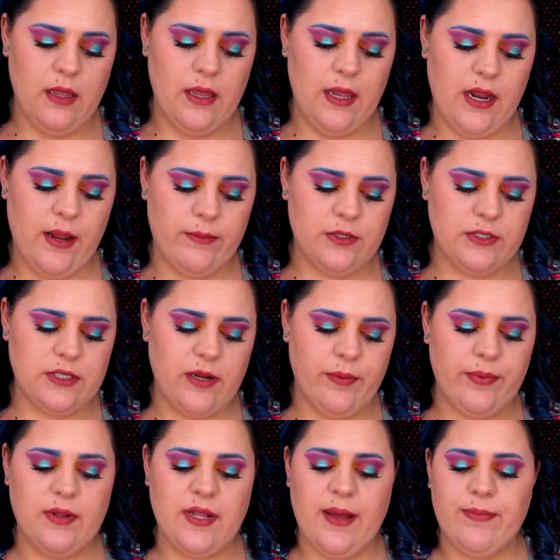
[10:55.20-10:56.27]
And I'm just going
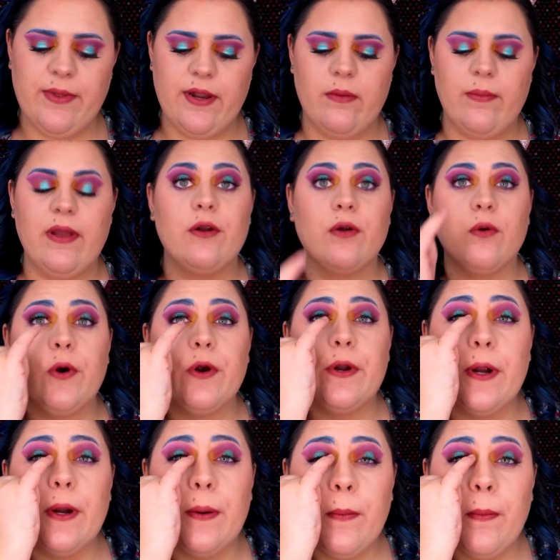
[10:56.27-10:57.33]
to plop that in my inner
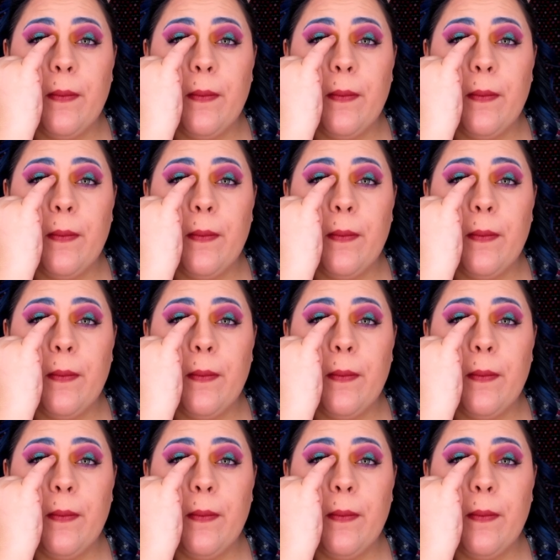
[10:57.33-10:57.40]
corner.